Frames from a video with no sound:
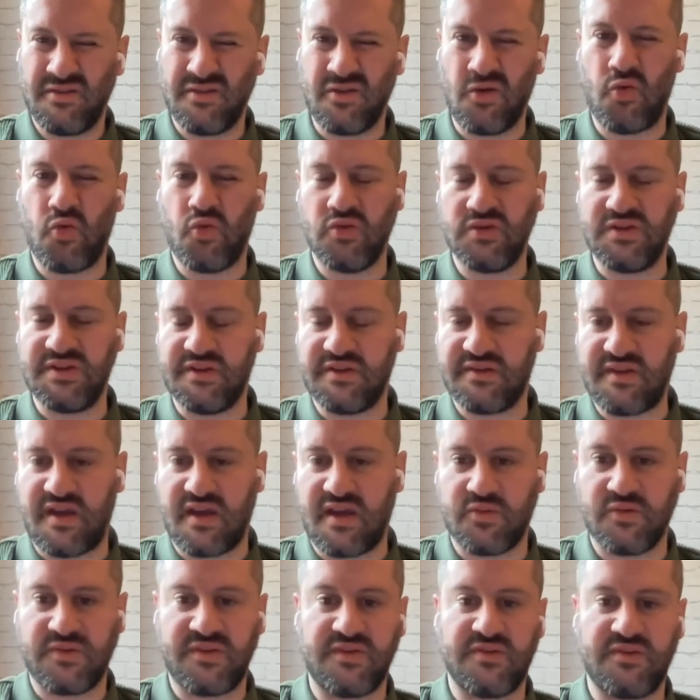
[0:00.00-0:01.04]
So audience
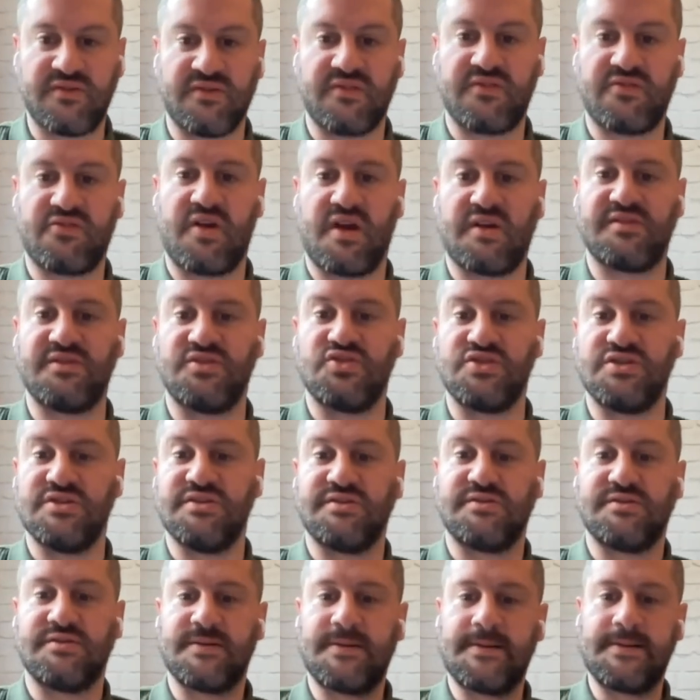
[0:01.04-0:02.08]
acquisition
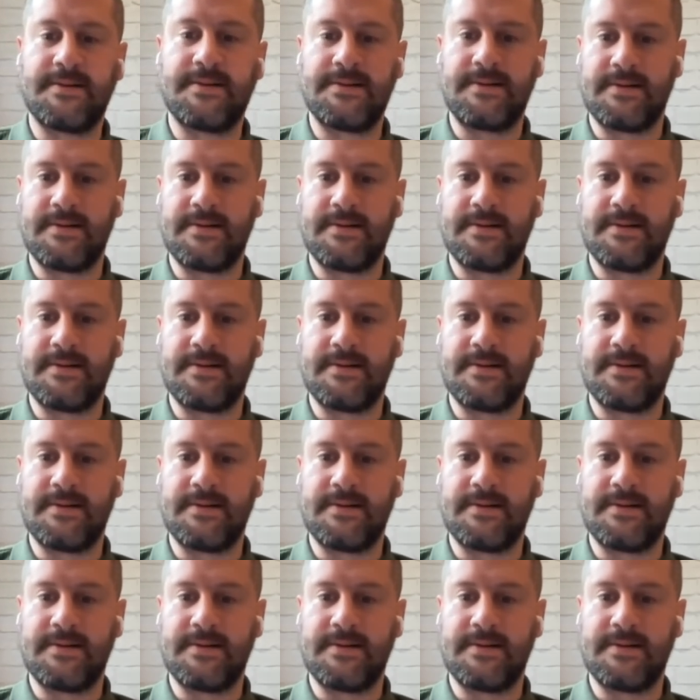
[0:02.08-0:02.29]
strategies.